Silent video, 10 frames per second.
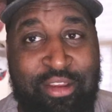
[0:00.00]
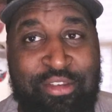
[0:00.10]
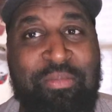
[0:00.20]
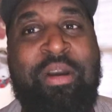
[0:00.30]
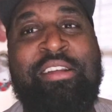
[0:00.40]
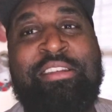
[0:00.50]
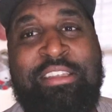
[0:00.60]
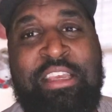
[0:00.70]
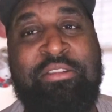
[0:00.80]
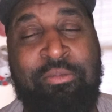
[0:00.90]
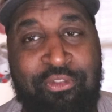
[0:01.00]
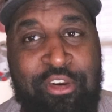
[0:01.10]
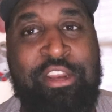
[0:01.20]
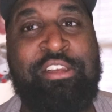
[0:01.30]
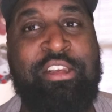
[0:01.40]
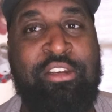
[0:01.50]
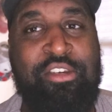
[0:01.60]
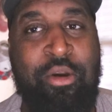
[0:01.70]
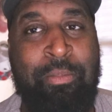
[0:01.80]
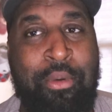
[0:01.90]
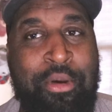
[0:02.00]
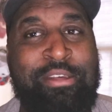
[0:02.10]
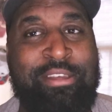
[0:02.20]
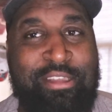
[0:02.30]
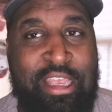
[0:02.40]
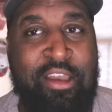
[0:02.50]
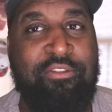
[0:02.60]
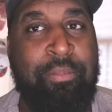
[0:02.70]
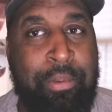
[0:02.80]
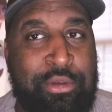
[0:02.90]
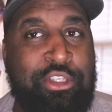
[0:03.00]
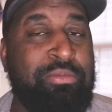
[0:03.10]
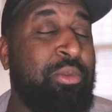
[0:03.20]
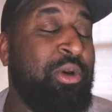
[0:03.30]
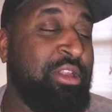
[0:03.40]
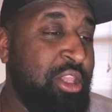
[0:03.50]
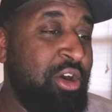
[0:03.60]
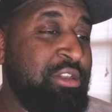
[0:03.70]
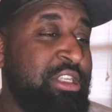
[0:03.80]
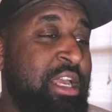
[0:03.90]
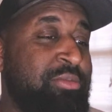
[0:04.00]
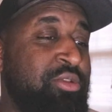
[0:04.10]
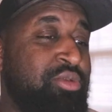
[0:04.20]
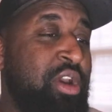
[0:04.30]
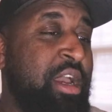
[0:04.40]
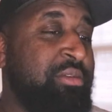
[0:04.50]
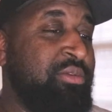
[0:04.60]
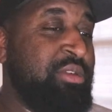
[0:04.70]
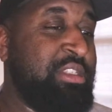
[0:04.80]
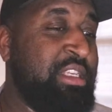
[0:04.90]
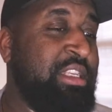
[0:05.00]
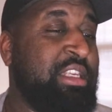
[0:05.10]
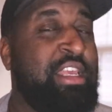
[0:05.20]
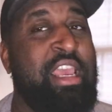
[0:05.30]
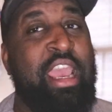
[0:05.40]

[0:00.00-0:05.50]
You're about to see some footage of your boy Seth Pushmoy. Longtime subscribers were seeing it.